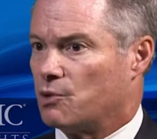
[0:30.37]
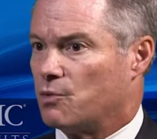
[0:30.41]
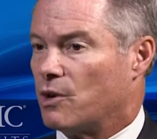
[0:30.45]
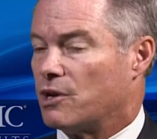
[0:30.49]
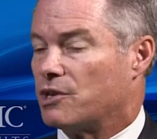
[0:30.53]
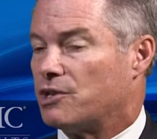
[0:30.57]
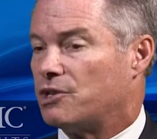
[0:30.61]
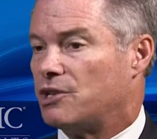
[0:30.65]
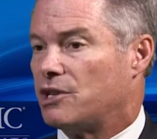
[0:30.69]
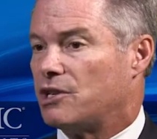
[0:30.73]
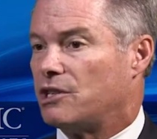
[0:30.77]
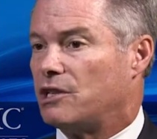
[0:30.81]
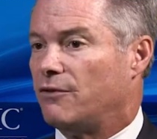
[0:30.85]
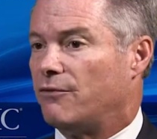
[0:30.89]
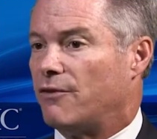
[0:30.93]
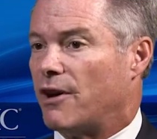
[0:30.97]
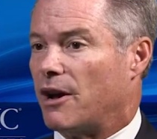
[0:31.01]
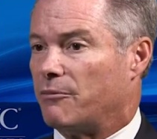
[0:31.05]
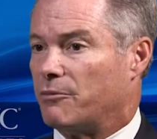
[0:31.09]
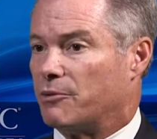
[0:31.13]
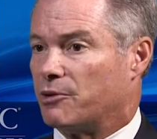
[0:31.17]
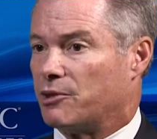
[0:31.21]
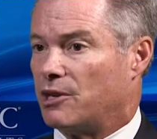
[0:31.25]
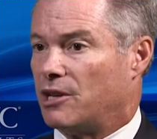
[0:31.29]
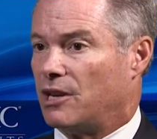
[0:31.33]
whereas
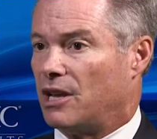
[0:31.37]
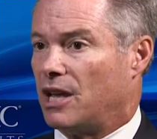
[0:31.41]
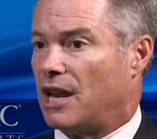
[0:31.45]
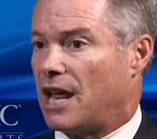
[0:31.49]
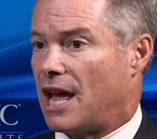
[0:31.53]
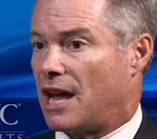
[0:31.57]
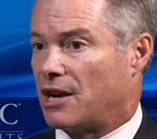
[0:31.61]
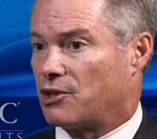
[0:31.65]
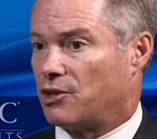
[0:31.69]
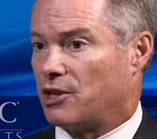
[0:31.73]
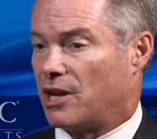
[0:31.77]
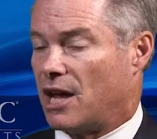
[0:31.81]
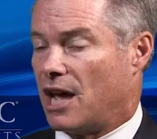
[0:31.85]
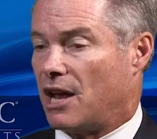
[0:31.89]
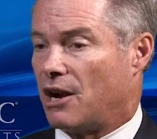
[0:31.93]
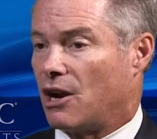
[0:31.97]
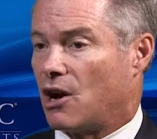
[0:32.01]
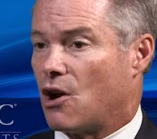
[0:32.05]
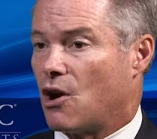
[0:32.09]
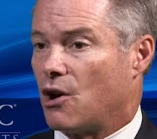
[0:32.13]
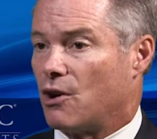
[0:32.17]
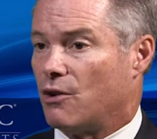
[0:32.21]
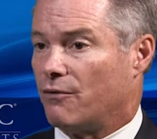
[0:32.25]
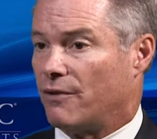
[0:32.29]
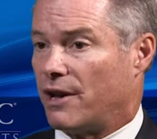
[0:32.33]
65% had actually had a
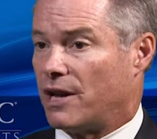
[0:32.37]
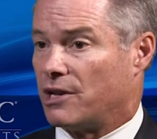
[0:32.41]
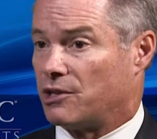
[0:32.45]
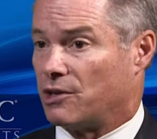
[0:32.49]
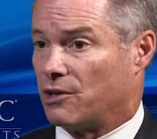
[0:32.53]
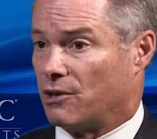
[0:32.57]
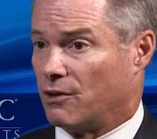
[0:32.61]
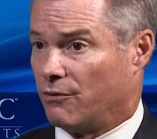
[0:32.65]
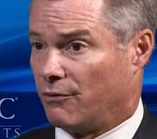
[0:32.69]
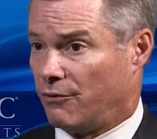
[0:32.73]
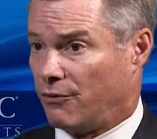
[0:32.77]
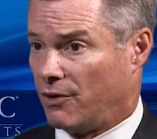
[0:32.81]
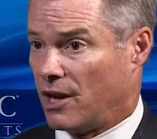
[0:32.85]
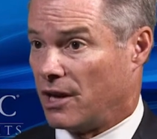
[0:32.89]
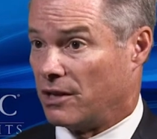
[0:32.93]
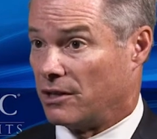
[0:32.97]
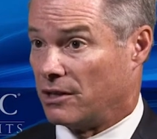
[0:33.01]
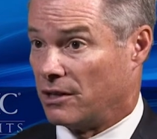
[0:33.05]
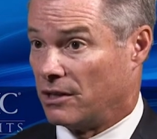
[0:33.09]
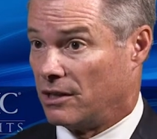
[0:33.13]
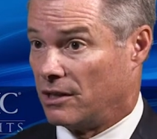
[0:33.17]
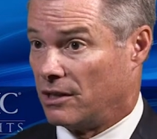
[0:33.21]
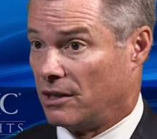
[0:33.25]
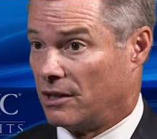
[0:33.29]
cardiovascular event.